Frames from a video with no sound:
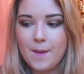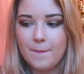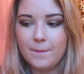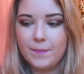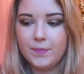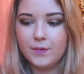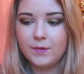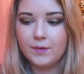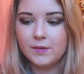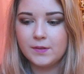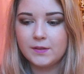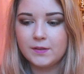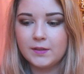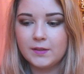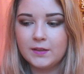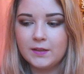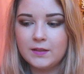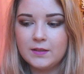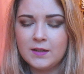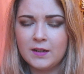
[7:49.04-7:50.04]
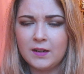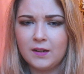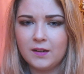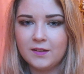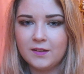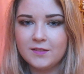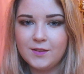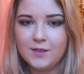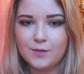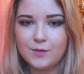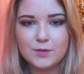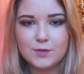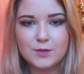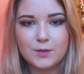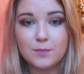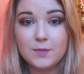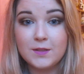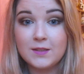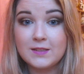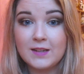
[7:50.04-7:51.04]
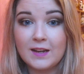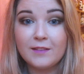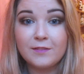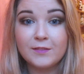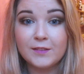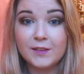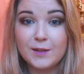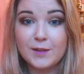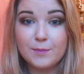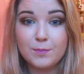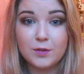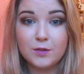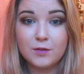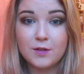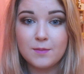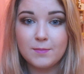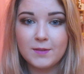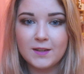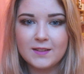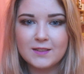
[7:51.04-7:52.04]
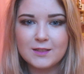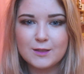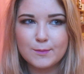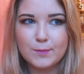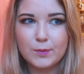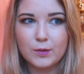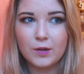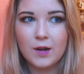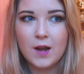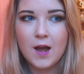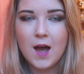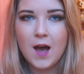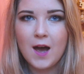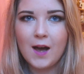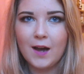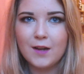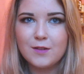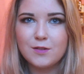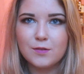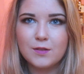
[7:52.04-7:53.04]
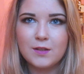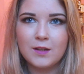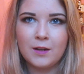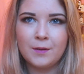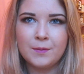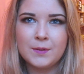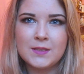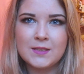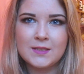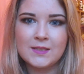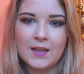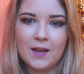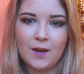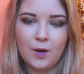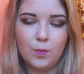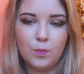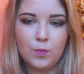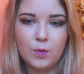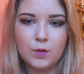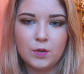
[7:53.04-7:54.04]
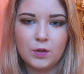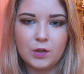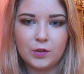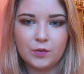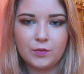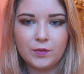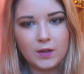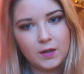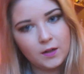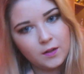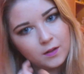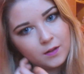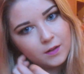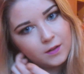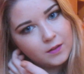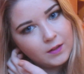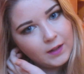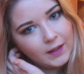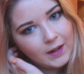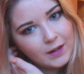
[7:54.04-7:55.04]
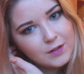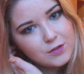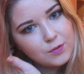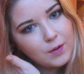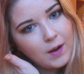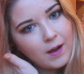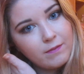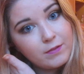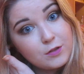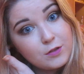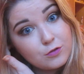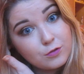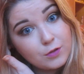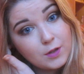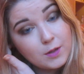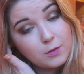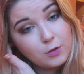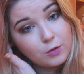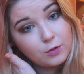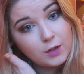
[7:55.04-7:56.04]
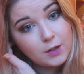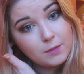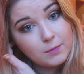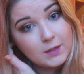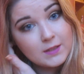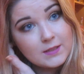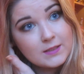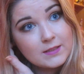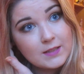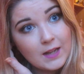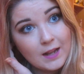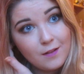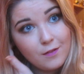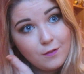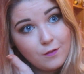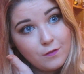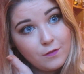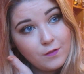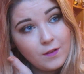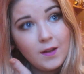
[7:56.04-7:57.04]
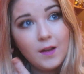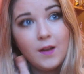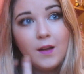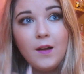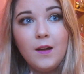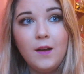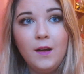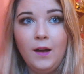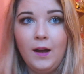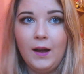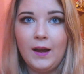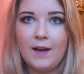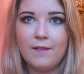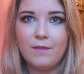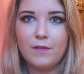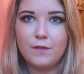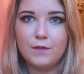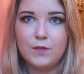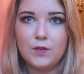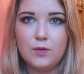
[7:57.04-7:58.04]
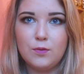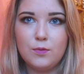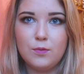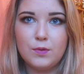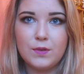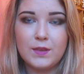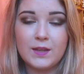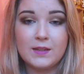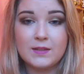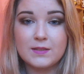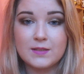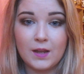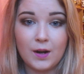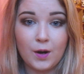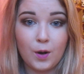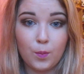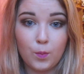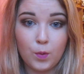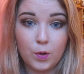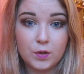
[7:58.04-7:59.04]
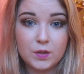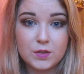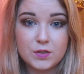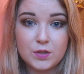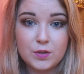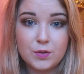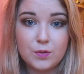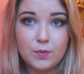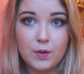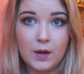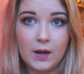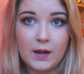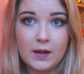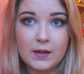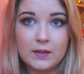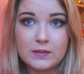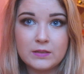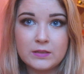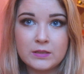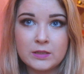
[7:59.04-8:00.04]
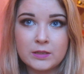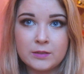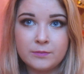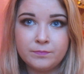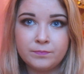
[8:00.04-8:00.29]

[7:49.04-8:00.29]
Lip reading: But yeah, I don't know, something definitely beauty based, but I don't think I would set on one career. Like I don't have a dream career myself. I have a few things that I want to do, and